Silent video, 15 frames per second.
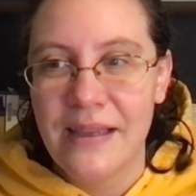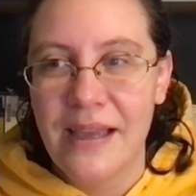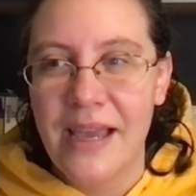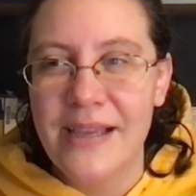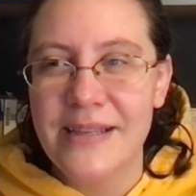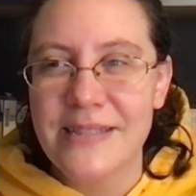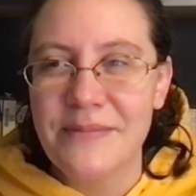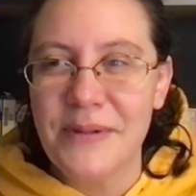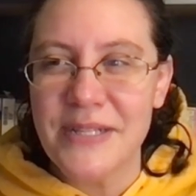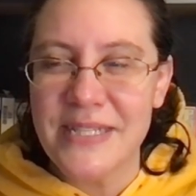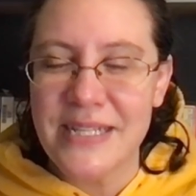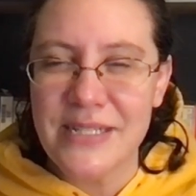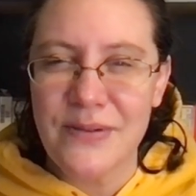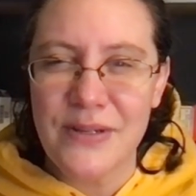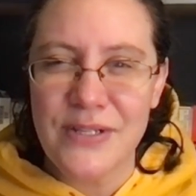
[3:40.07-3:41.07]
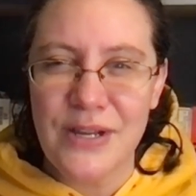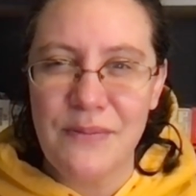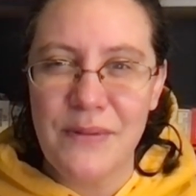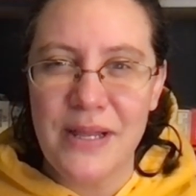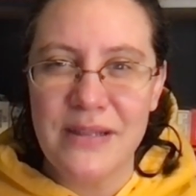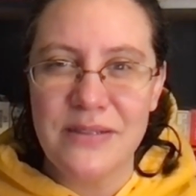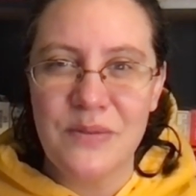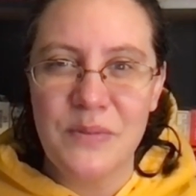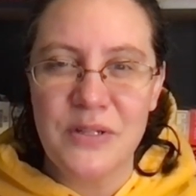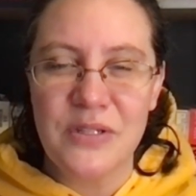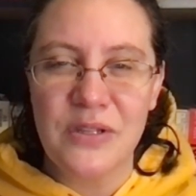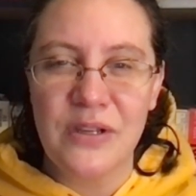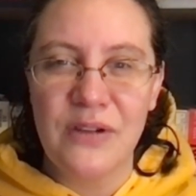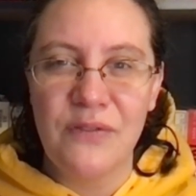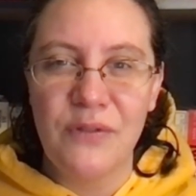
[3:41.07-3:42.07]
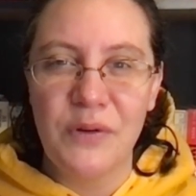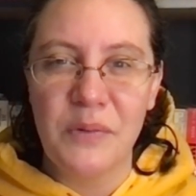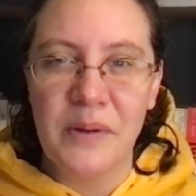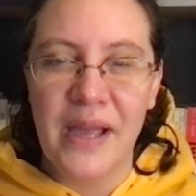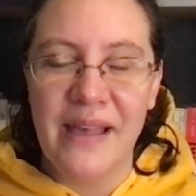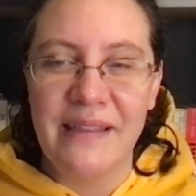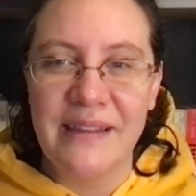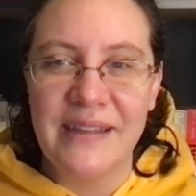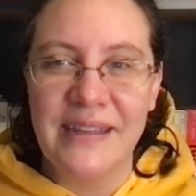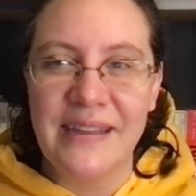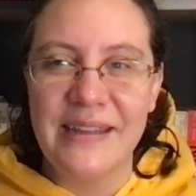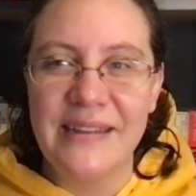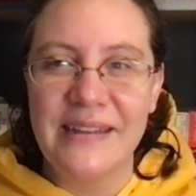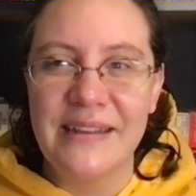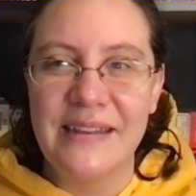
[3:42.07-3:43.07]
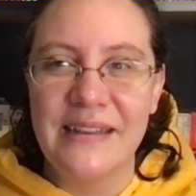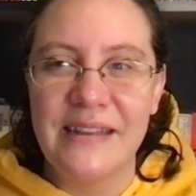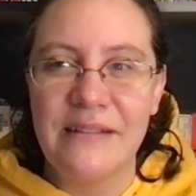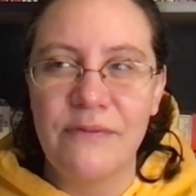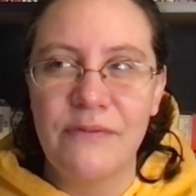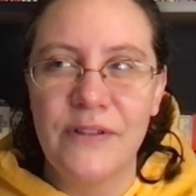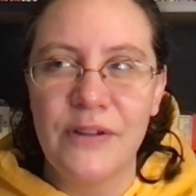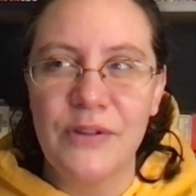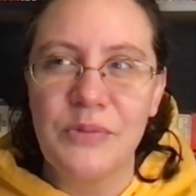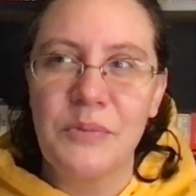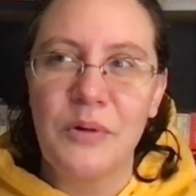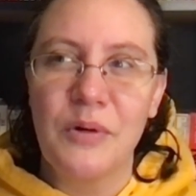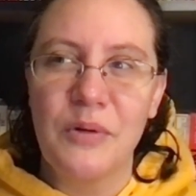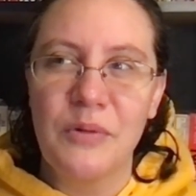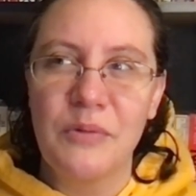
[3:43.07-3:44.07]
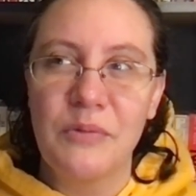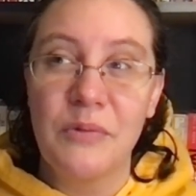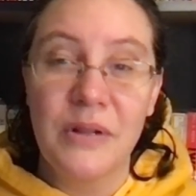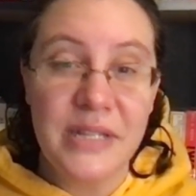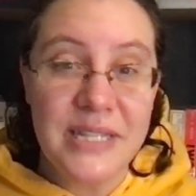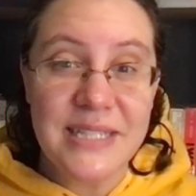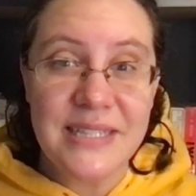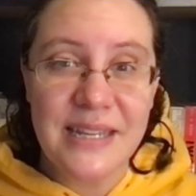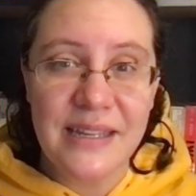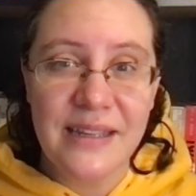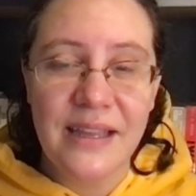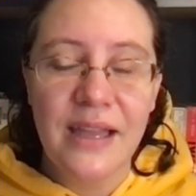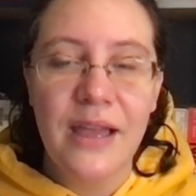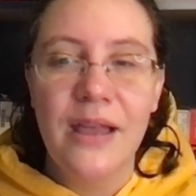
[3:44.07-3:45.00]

I guess in my science fiction, I'm not so much looking for reality and it feels more realistic.